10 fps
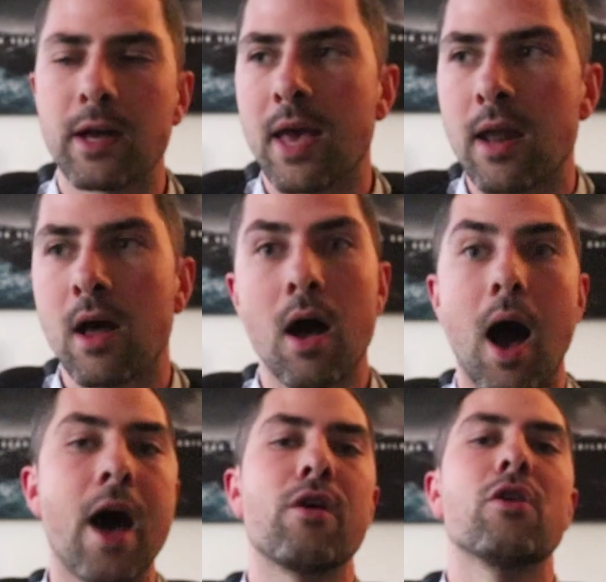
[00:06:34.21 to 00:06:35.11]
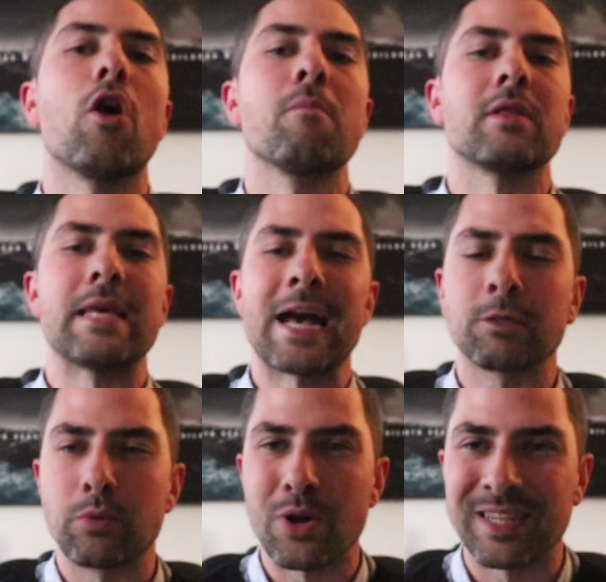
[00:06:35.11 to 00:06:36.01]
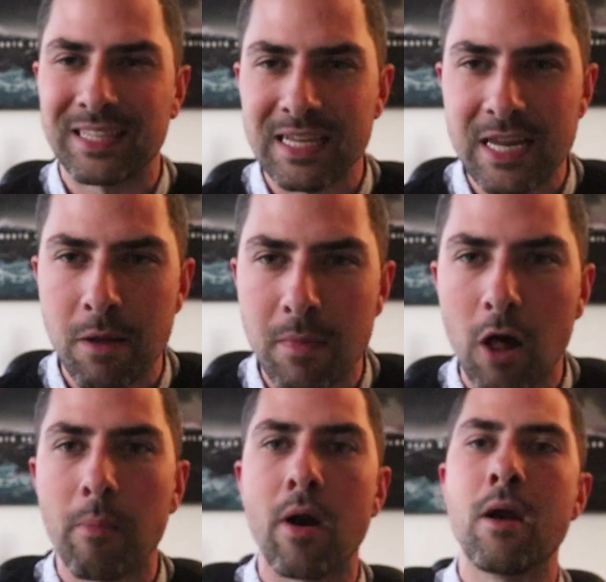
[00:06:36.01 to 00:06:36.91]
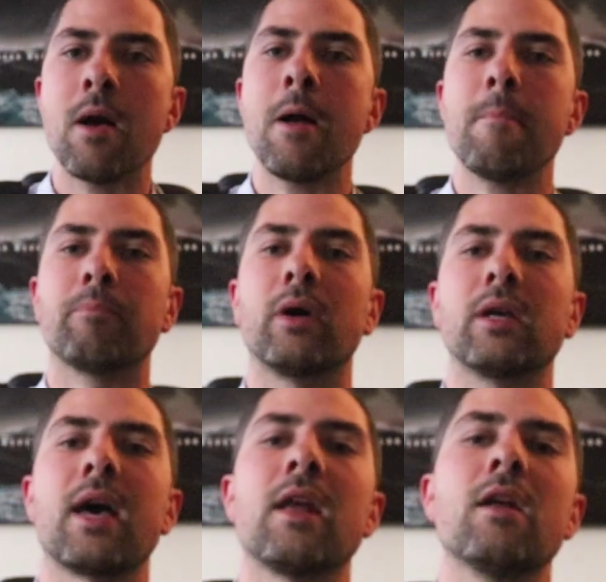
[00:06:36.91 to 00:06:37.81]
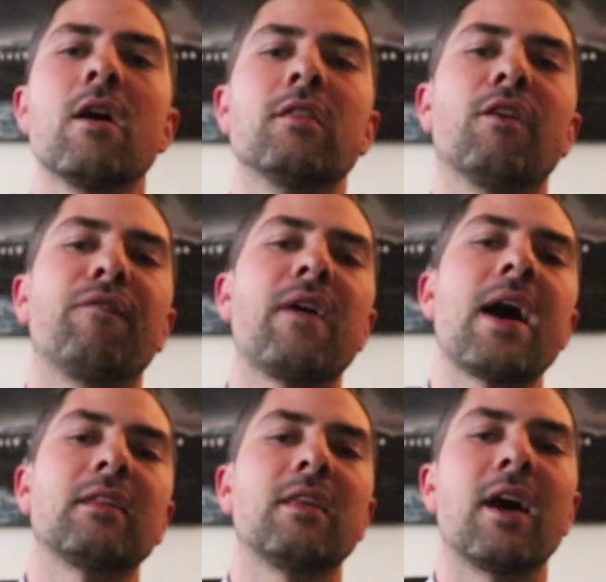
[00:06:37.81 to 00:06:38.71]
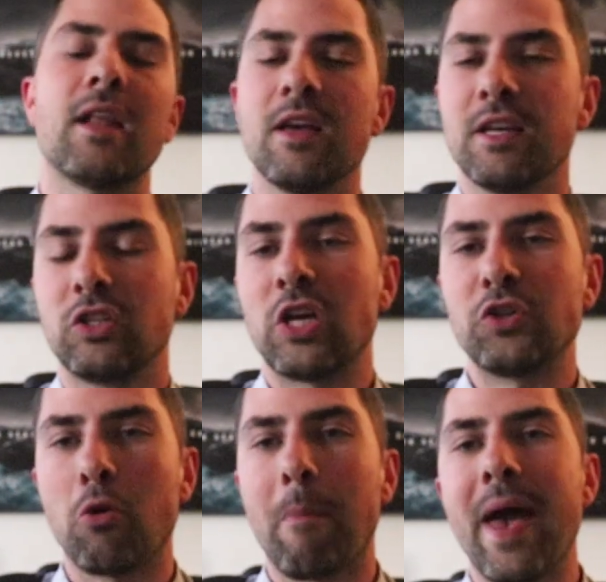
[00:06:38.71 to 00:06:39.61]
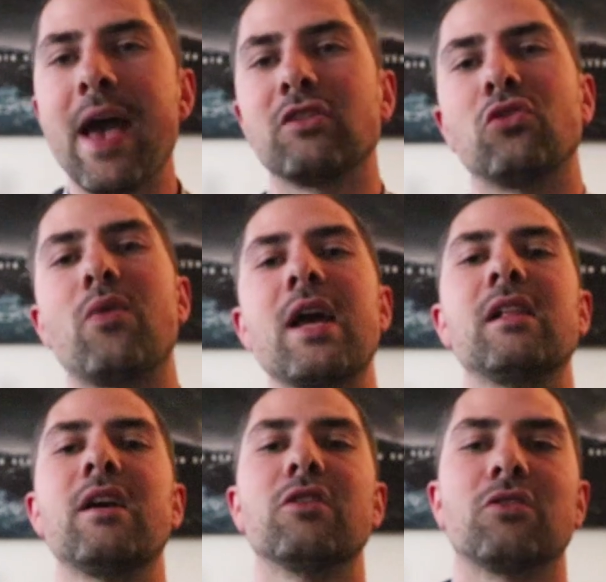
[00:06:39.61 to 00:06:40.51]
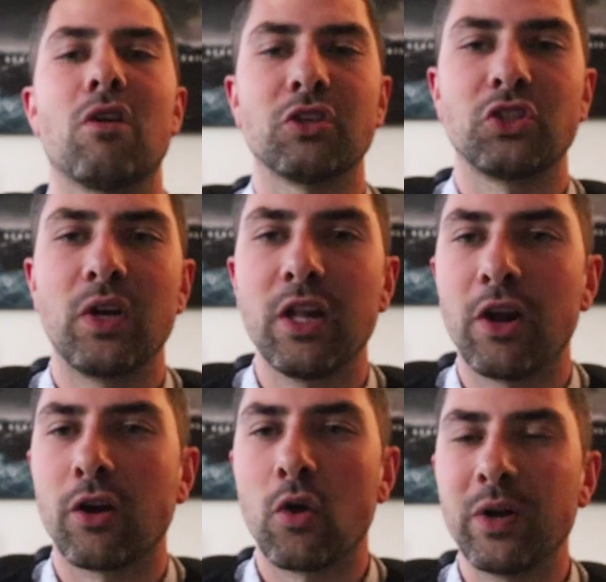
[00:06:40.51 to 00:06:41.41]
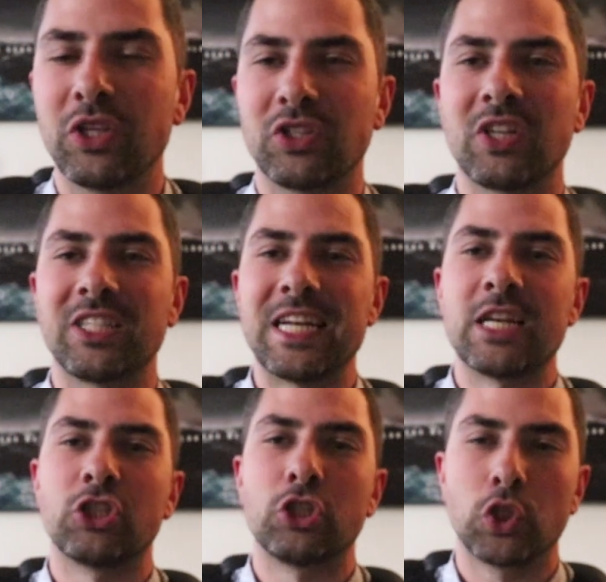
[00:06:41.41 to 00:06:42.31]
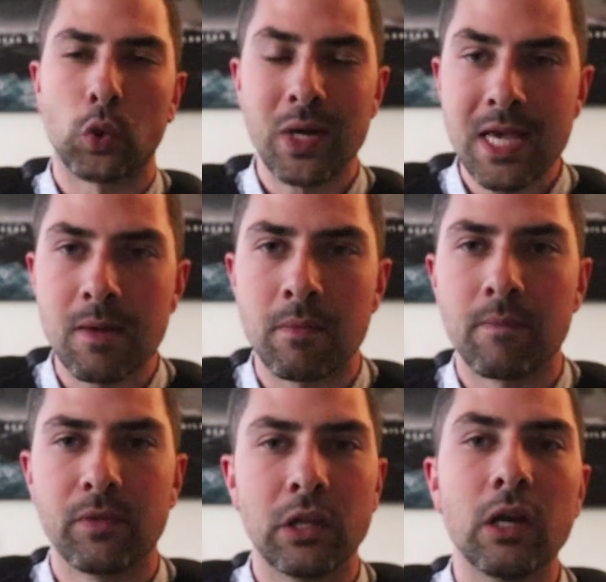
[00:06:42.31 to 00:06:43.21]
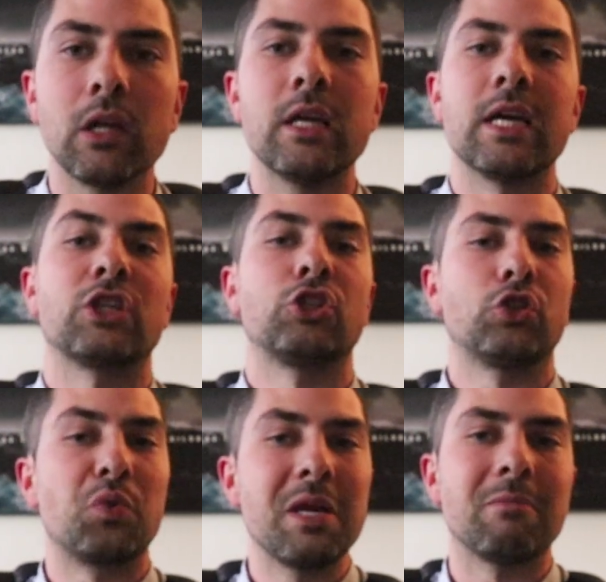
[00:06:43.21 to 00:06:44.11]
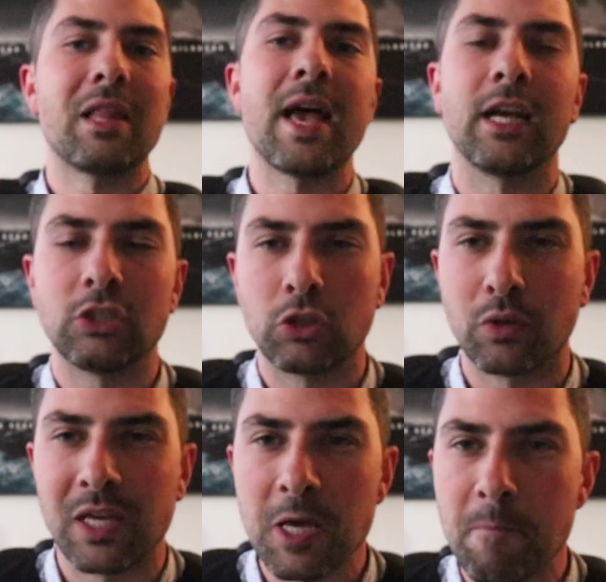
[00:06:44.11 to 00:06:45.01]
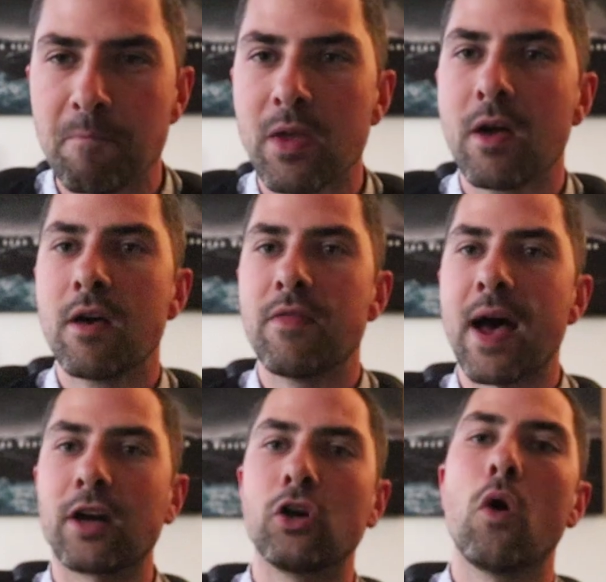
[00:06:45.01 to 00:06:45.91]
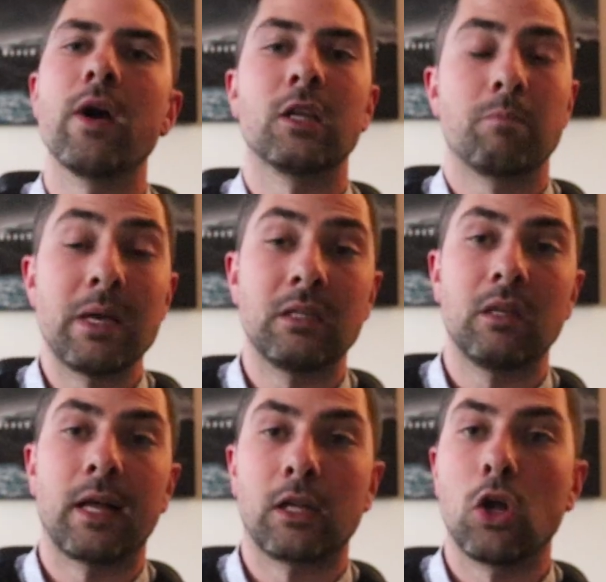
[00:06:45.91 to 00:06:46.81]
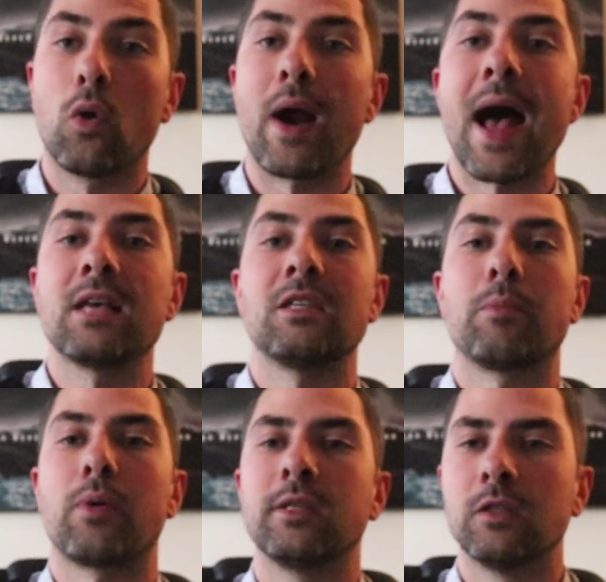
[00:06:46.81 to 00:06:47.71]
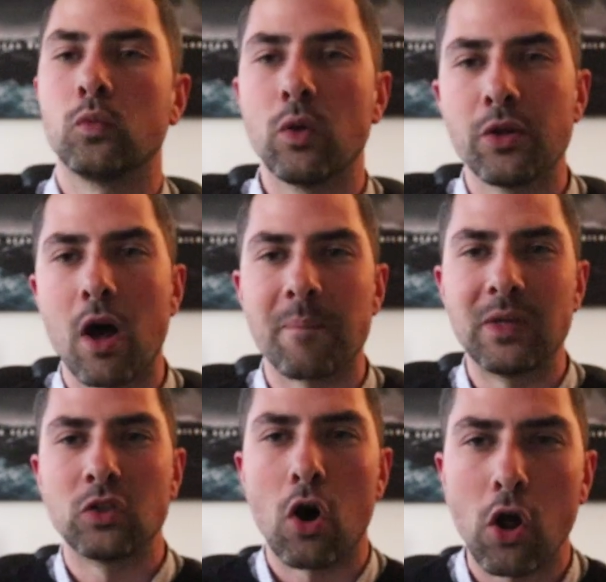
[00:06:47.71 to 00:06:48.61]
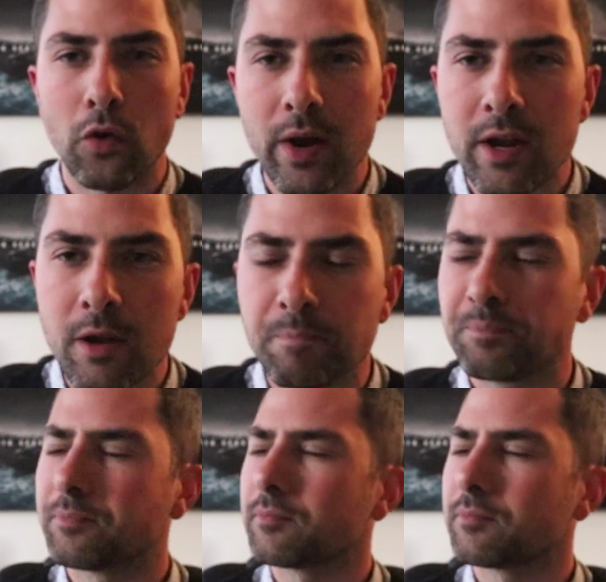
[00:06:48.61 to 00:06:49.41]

Again, I don't know, I'm not the expert on Sydney and Melbourne, but again, the fact that central banks and regulators in Australia are going to such extreme, literally extreme lengths to keep that going, it's basically like lower asset prices will not be tolerated.